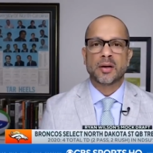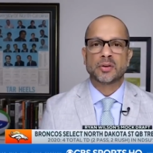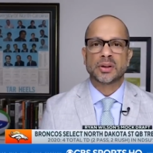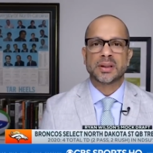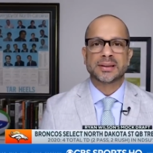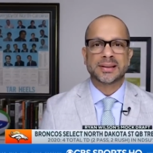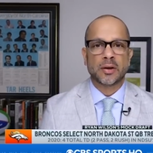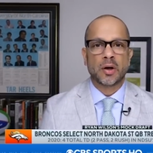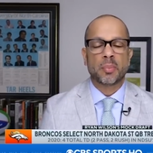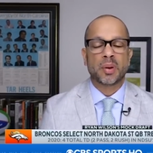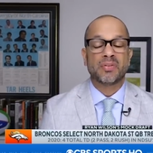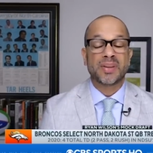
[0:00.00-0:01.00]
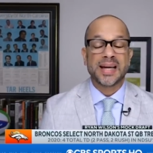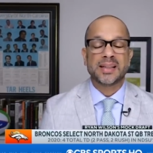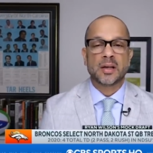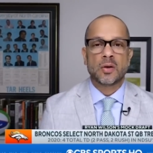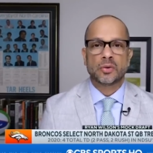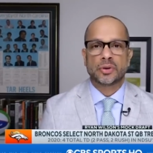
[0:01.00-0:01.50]
the Broncos to consider it, but if they
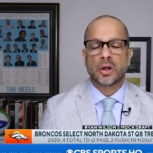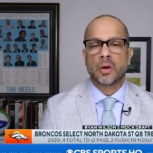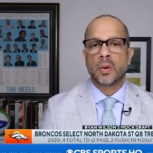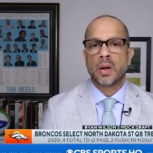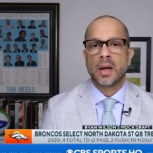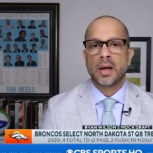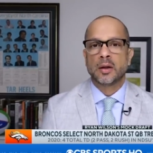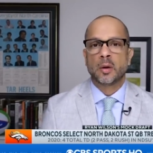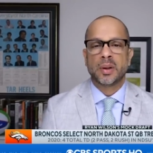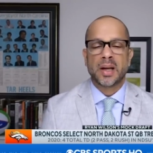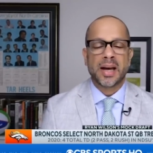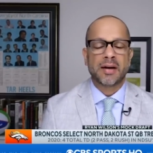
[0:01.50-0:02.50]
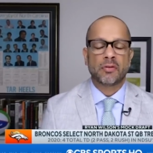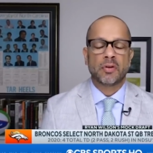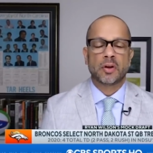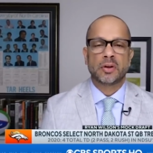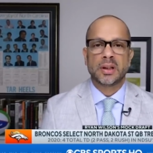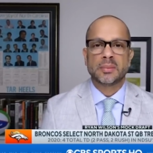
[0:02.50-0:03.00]
don't, Joe, there'll be a
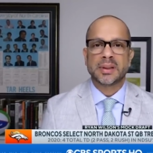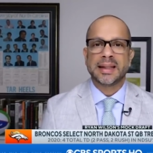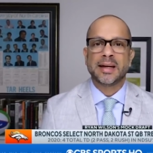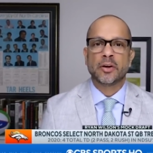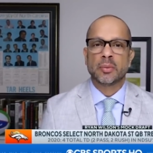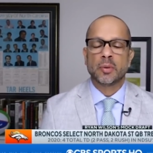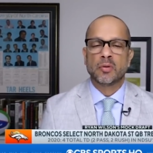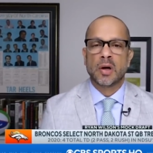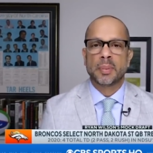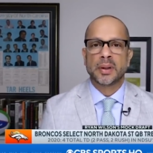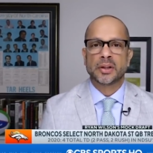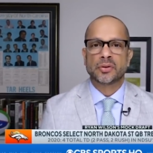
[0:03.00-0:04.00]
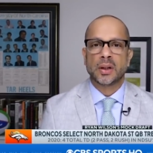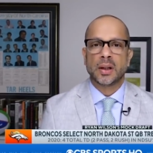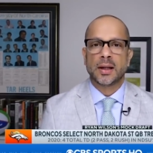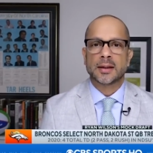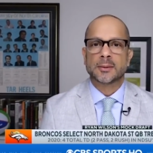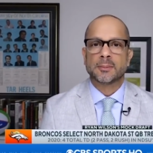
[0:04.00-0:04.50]
handful of other teams eager to move up and get Trey
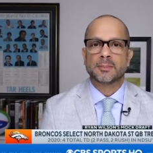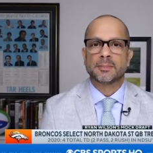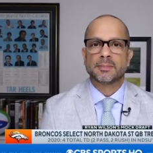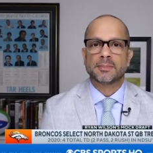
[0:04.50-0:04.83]
Lance.